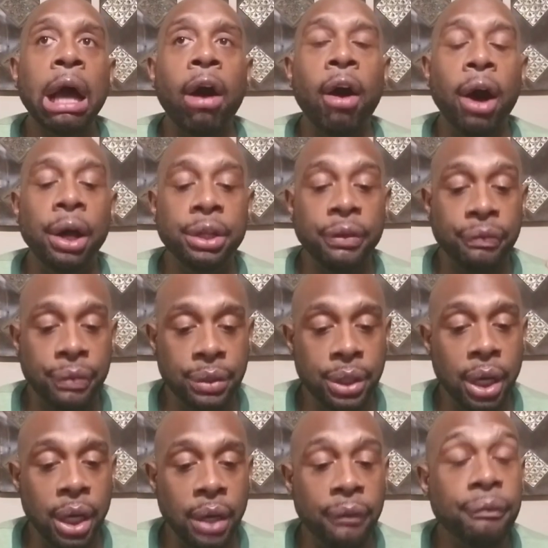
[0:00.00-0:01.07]
uh, the,
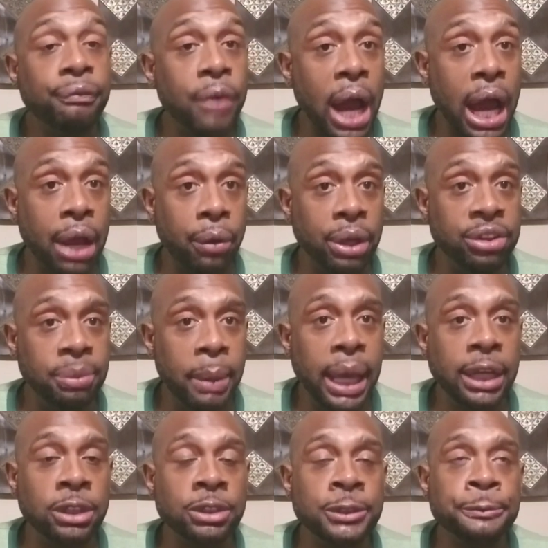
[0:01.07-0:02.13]
the fried green
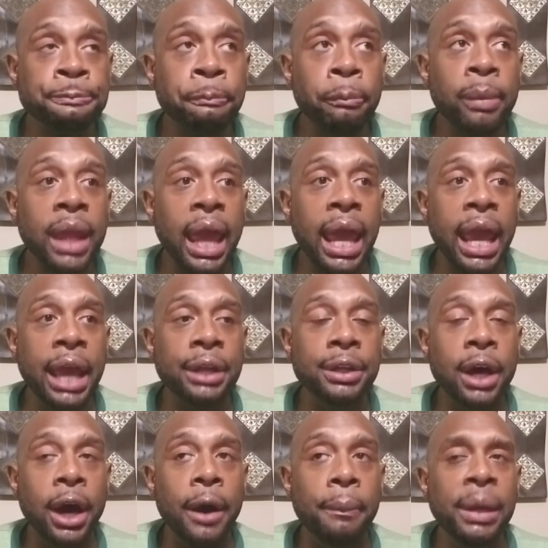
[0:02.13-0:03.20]
tomatoes. And
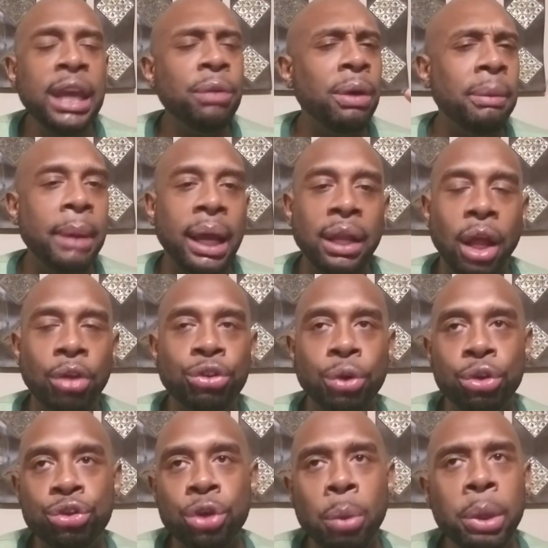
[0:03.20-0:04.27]
uh, anyway, to make a long
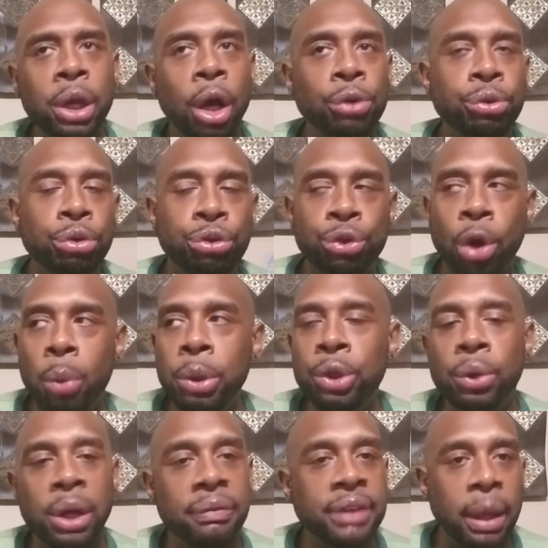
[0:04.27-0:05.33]
story short, we go through the store, we
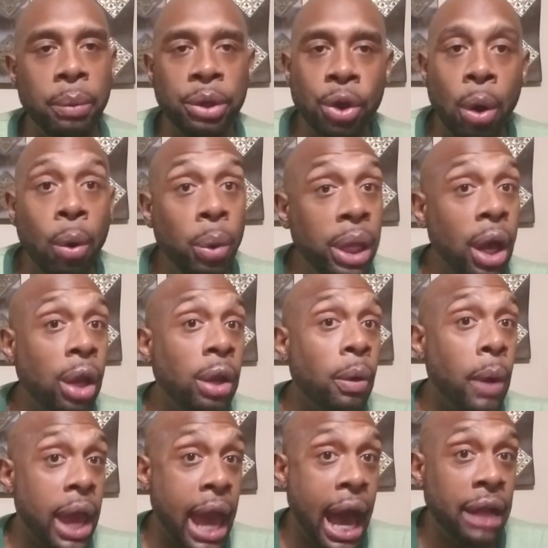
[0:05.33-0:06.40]
do everything we doing. We on the
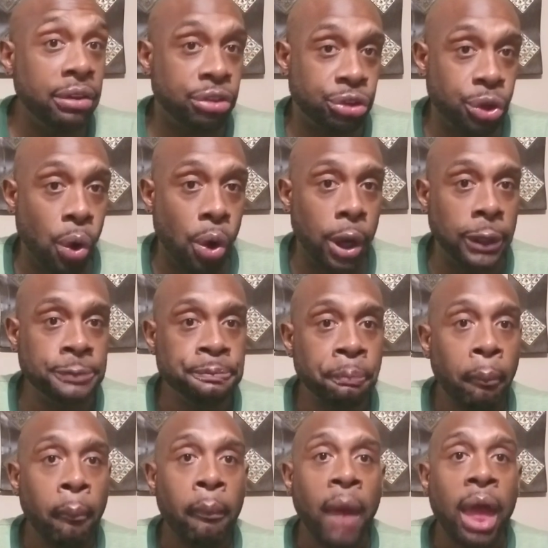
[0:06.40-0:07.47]
way out of the store.
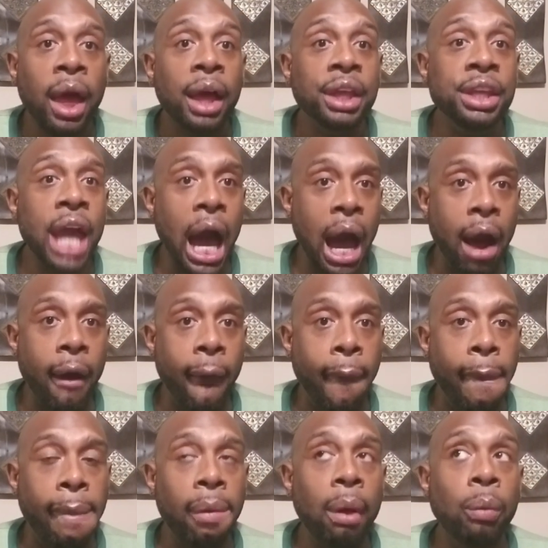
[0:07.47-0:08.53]
Y'all,
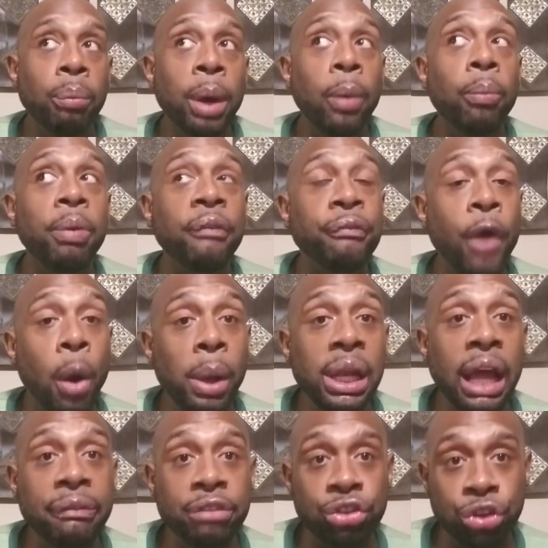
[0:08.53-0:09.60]
before we
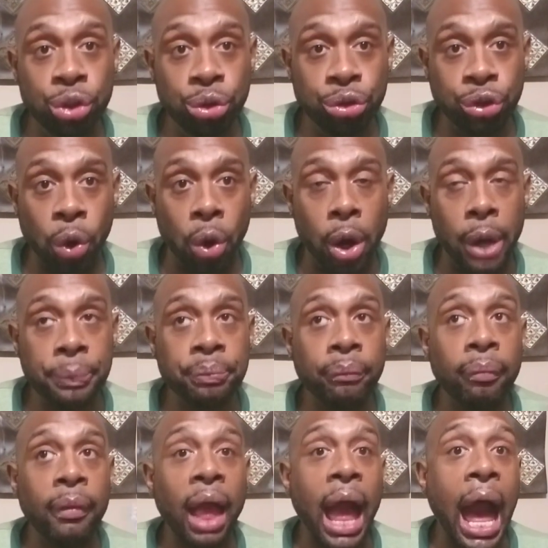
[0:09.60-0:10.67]
left the shoe store,
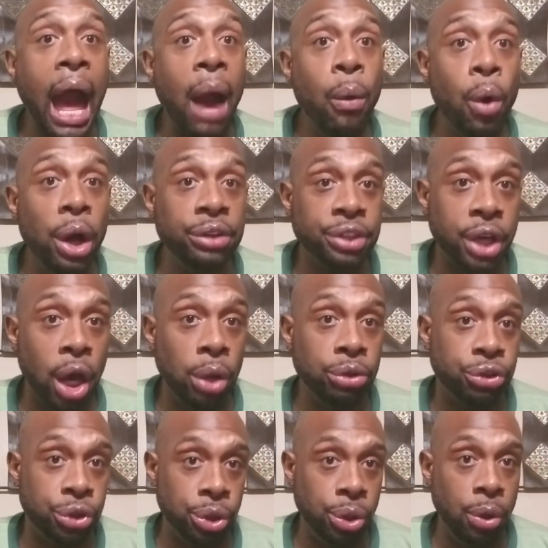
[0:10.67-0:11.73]
I wanted to go
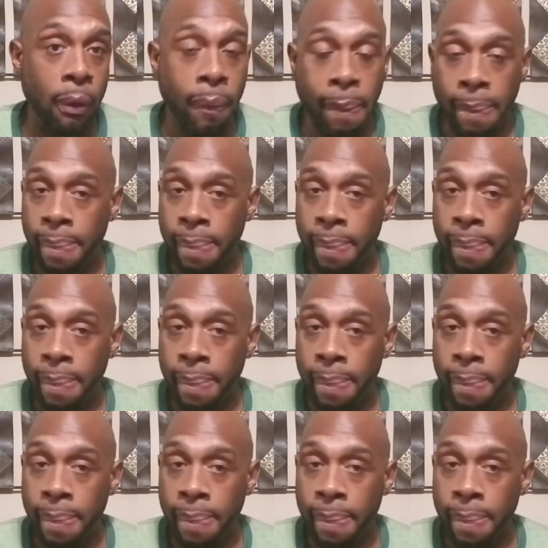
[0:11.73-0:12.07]
to